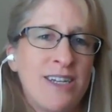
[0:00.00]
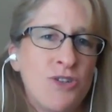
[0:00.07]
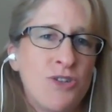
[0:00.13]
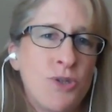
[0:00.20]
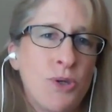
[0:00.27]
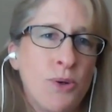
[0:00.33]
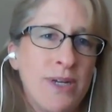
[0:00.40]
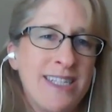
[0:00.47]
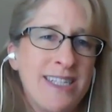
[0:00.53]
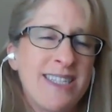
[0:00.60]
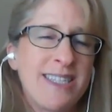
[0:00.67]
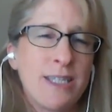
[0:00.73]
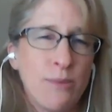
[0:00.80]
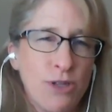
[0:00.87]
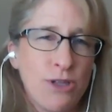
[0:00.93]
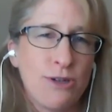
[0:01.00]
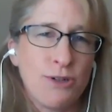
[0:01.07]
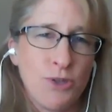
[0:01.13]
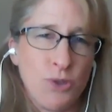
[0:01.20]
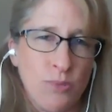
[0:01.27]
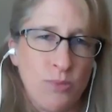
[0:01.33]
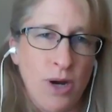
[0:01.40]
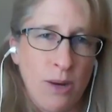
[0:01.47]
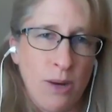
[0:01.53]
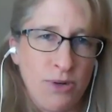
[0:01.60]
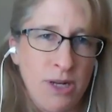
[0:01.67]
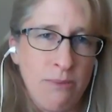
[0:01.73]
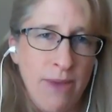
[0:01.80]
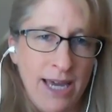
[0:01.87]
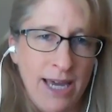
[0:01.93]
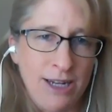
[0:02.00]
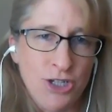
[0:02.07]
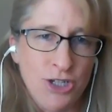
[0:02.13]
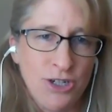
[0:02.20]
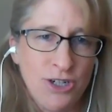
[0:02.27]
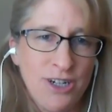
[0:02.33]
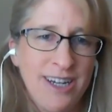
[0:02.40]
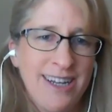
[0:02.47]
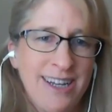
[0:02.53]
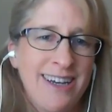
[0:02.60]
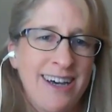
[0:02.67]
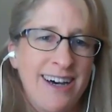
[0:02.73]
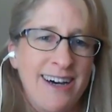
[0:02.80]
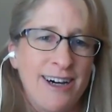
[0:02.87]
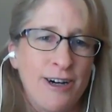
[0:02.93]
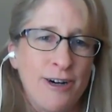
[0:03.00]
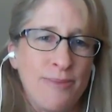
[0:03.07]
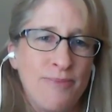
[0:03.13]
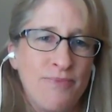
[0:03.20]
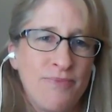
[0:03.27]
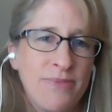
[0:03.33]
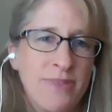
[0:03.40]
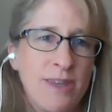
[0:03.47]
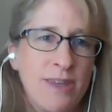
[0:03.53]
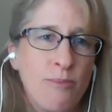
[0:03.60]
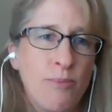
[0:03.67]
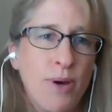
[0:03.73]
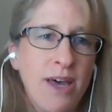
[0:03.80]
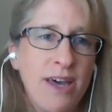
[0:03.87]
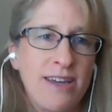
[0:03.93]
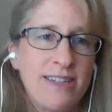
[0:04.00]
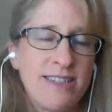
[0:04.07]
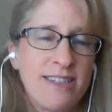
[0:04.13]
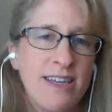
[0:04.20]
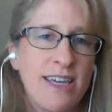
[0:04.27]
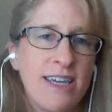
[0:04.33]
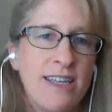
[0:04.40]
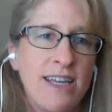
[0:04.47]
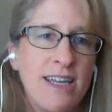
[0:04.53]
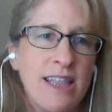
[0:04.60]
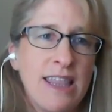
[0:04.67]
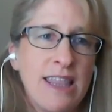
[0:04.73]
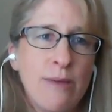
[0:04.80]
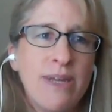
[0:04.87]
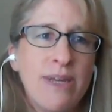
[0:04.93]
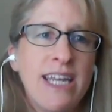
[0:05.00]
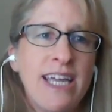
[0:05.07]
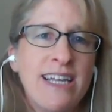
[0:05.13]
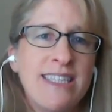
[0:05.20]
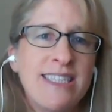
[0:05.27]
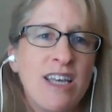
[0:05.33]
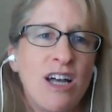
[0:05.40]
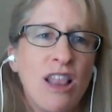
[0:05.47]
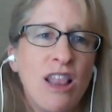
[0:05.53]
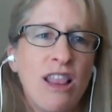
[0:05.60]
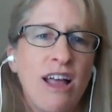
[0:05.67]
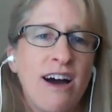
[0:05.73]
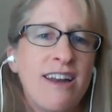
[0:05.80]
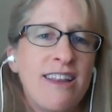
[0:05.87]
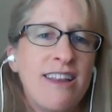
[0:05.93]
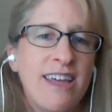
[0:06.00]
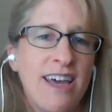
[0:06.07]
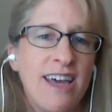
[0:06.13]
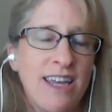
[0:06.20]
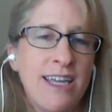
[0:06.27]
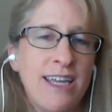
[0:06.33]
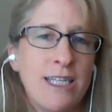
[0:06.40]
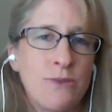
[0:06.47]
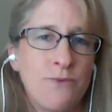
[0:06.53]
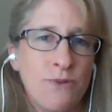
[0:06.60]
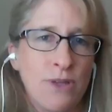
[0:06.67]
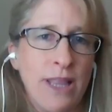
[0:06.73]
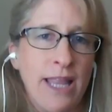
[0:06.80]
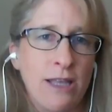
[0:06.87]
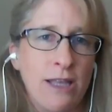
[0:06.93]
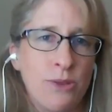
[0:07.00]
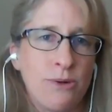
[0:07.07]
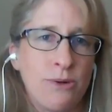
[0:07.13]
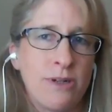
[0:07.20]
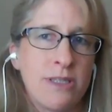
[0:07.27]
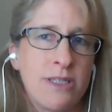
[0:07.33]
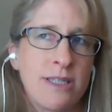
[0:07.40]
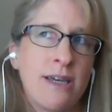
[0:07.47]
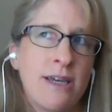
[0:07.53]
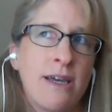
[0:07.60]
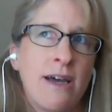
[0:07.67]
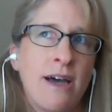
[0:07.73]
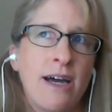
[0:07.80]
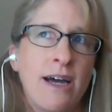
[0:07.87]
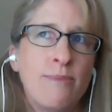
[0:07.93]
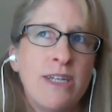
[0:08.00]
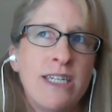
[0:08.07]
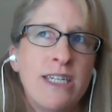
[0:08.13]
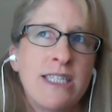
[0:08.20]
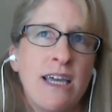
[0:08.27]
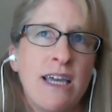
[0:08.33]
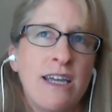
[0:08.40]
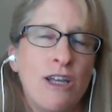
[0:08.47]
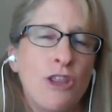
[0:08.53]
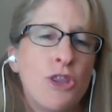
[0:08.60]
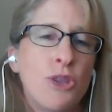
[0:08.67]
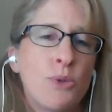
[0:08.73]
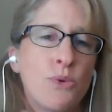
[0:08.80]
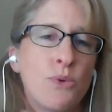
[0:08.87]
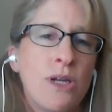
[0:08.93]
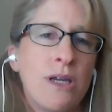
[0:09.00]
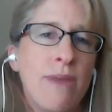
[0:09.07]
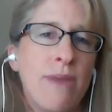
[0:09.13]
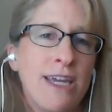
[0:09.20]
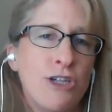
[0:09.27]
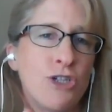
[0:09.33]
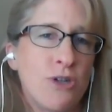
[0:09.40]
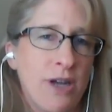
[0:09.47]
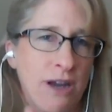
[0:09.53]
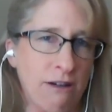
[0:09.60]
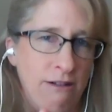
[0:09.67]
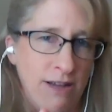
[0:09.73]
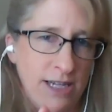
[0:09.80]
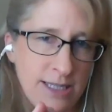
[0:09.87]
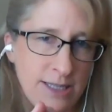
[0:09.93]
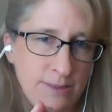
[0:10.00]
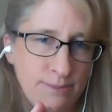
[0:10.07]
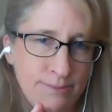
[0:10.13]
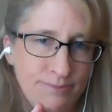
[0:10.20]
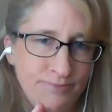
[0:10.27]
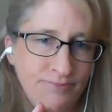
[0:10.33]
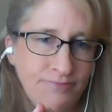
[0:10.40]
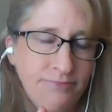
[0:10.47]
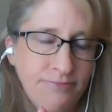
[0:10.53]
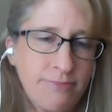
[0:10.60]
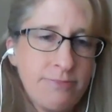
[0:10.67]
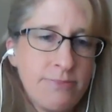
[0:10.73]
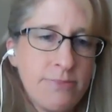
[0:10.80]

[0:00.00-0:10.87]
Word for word: so it's similar to a property manager, um, but it eliminates a lot of the headaches for landlords. I'm going to say in three major areas. Okay.